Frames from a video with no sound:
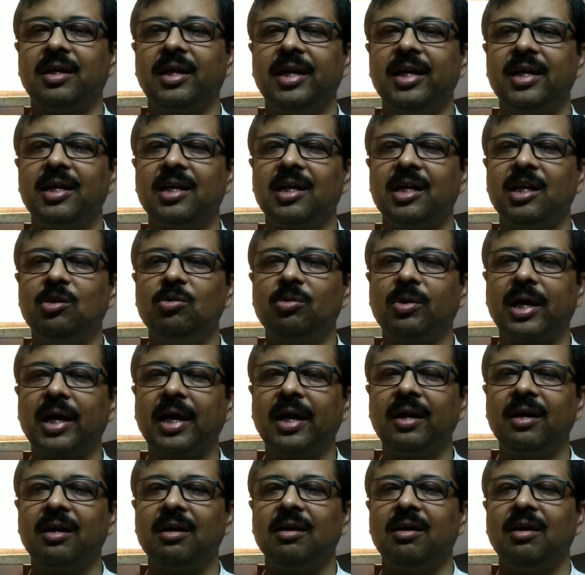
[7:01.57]
you
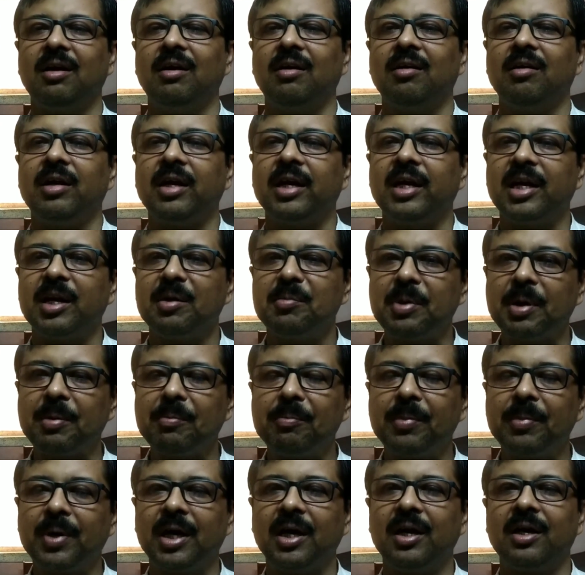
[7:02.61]
can
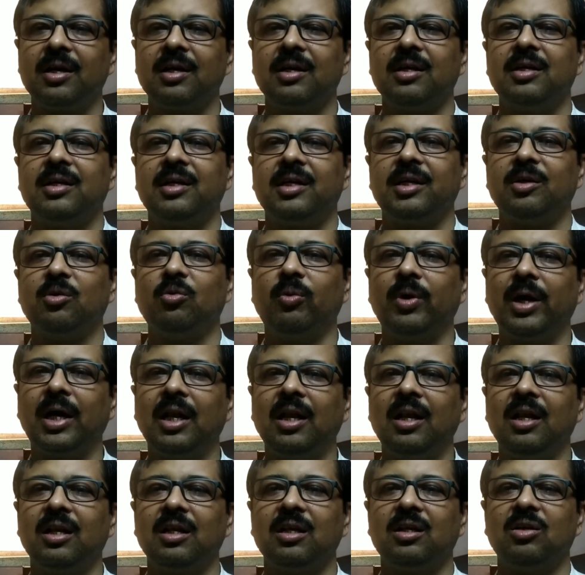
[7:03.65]
remember
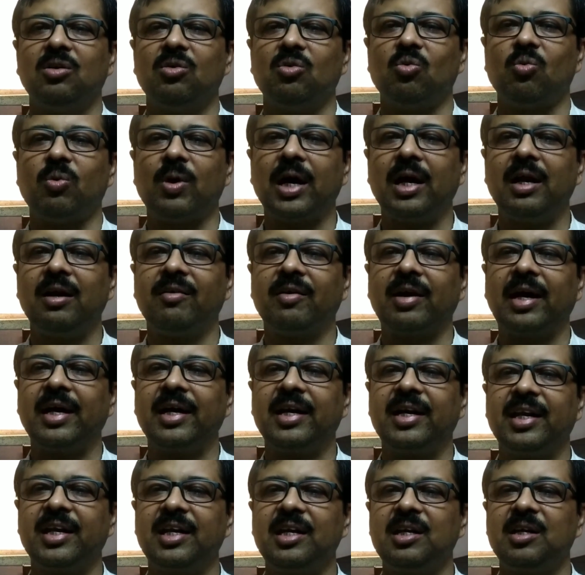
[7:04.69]
well while
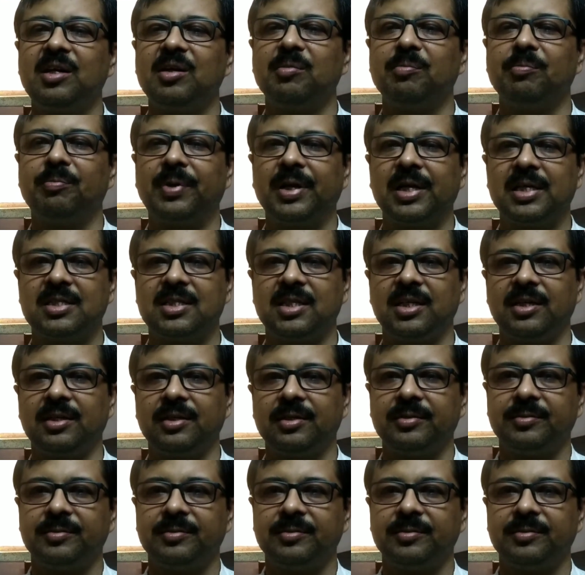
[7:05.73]
writing precis.